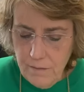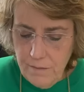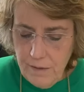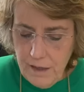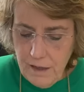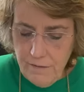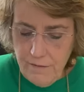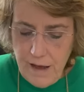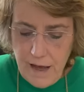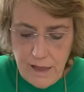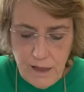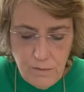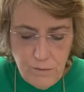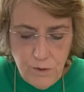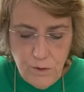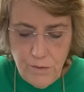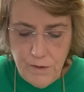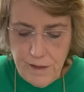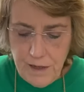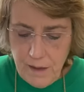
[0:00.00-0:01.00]
Be
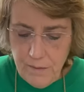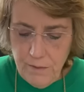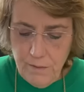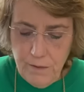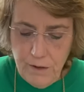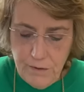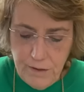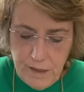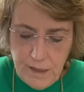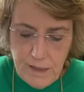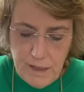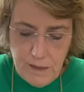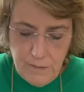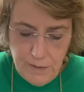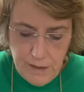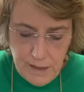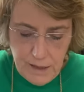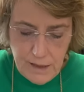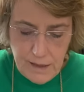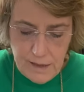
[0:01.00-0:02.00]
available without promoting
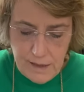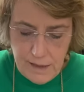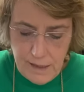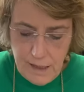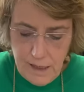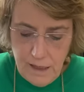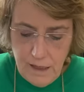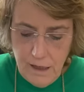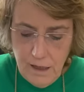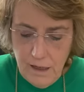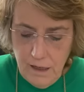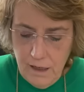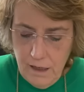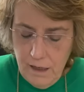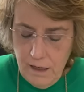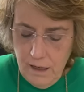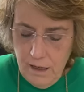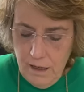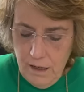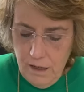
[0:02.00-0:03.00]
dependency.
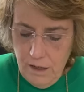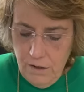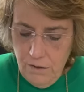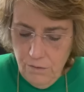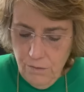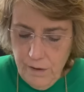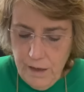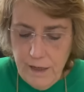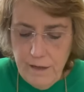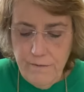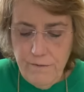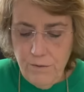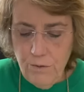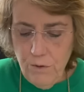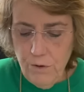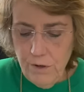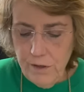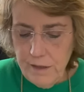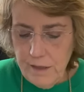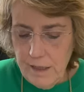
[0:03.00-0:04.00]

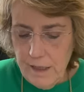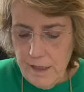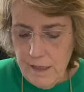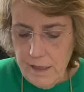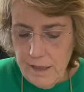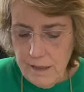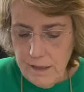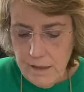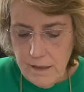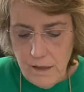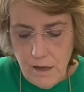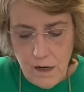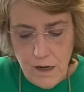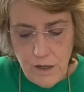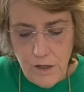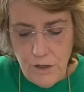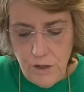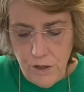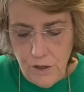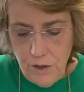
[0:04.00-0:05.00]
Reinforce it is
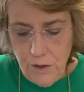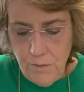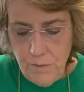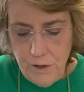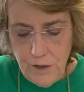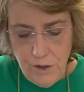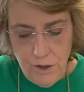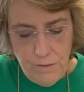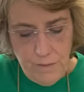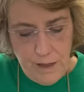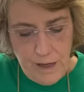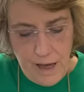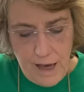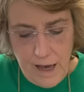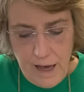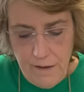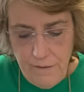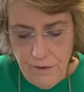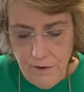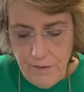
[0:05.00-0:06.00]
not you, but your
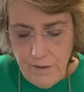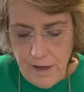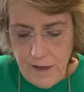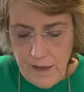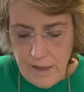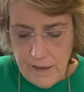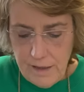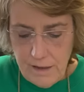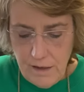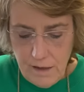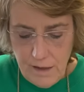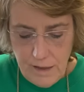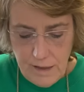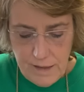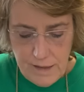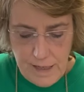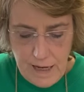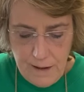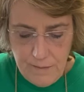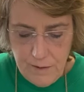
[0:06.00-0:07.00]
behavior that is not
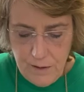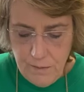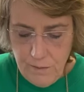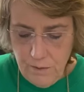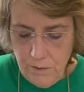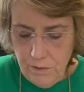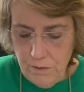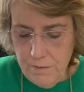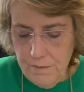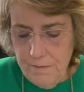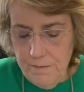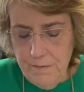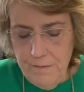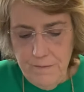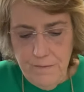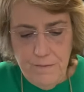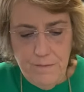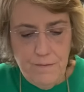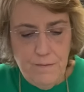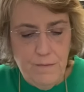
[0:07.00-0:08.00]
acceptable.
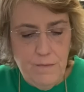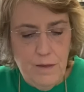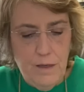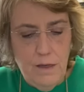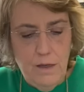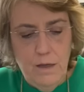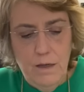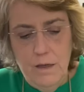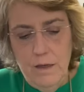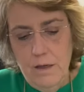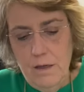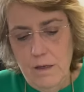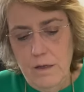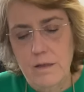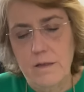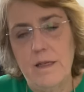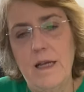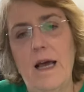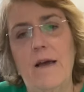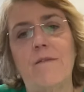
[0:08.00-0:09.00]

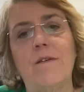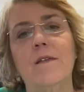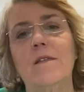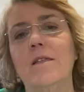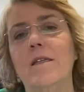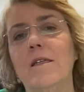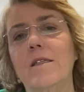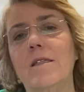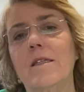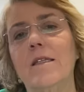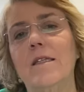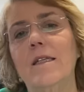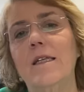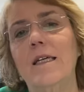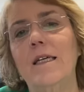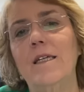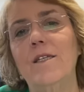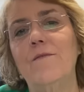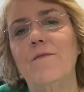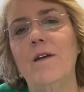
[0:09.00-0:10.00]
Staff
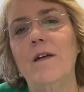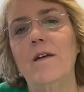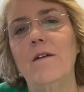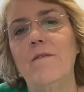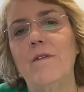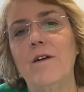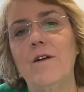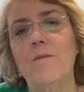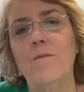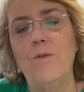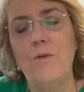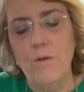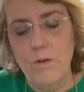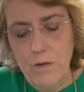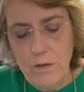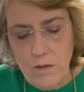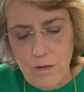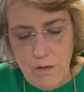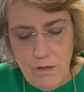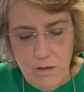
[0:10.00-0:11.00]
consistently is very, very
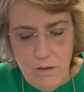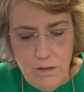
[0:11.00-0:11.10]
important.